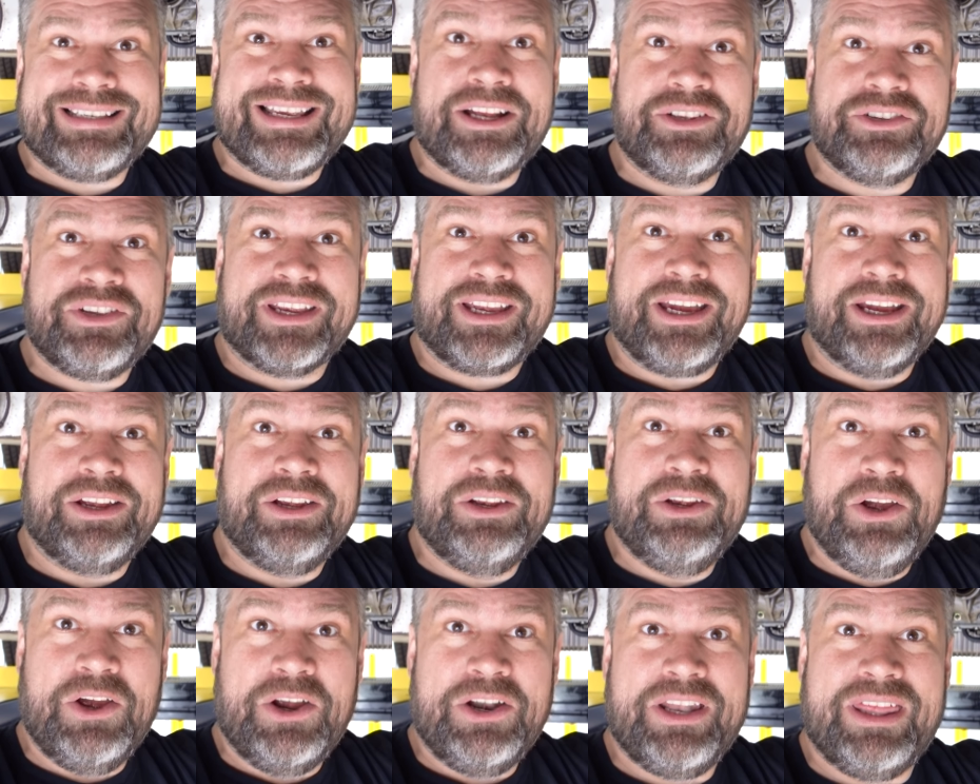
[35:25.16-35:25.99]
sounds like a
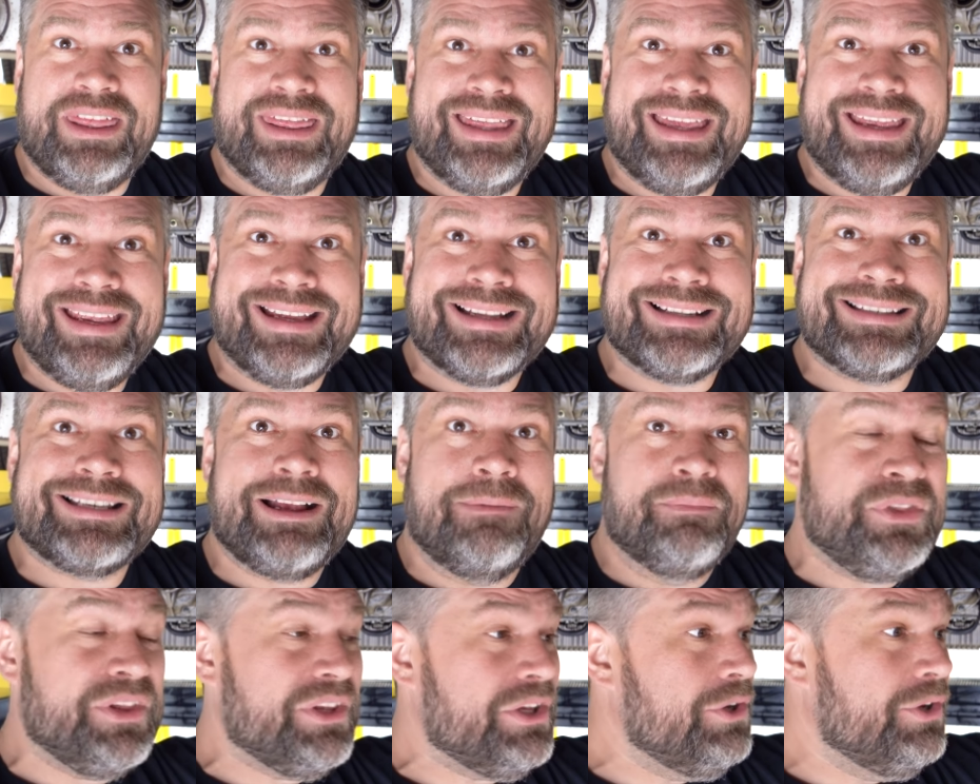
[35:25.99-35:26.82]
good thing. It's
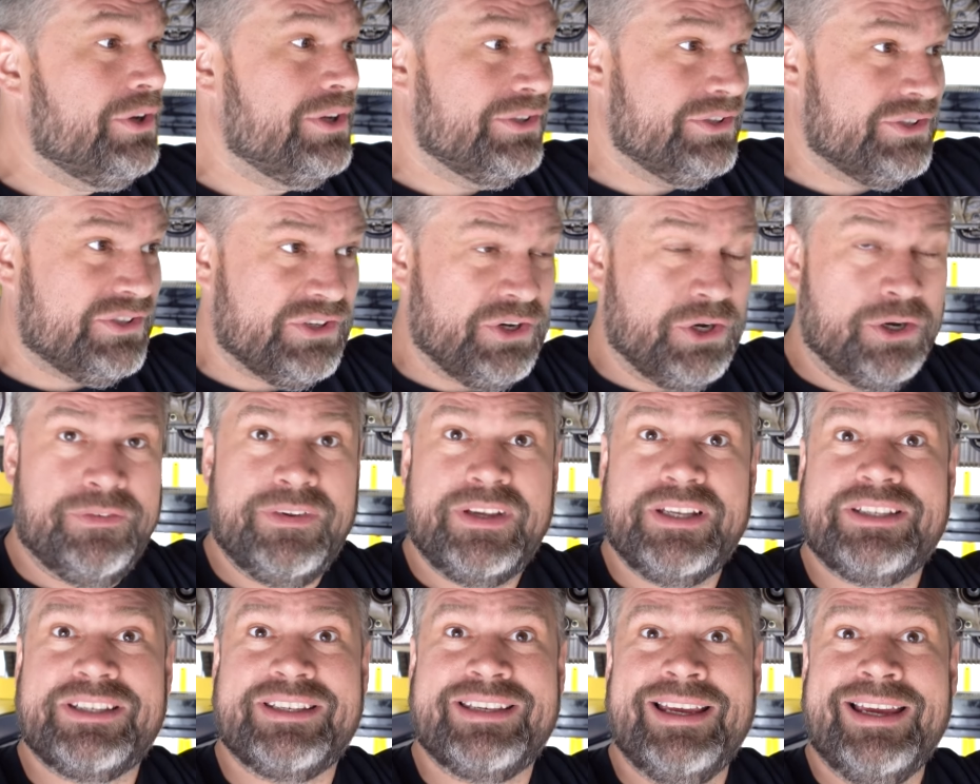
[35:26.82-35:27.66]
something you can
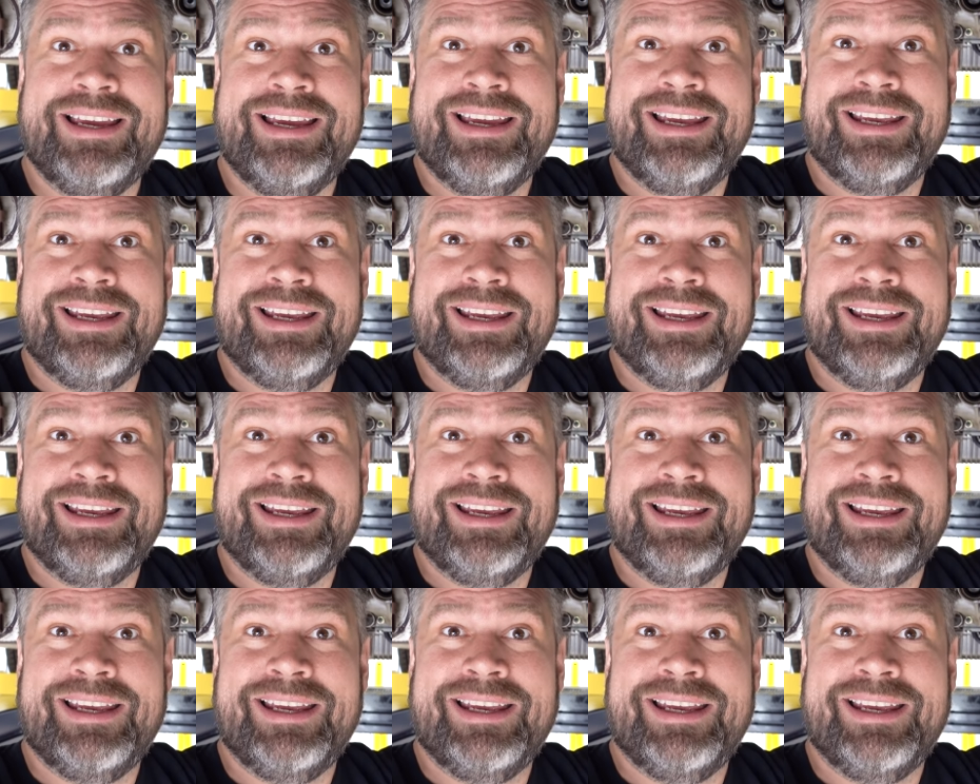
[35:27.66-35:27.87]
service,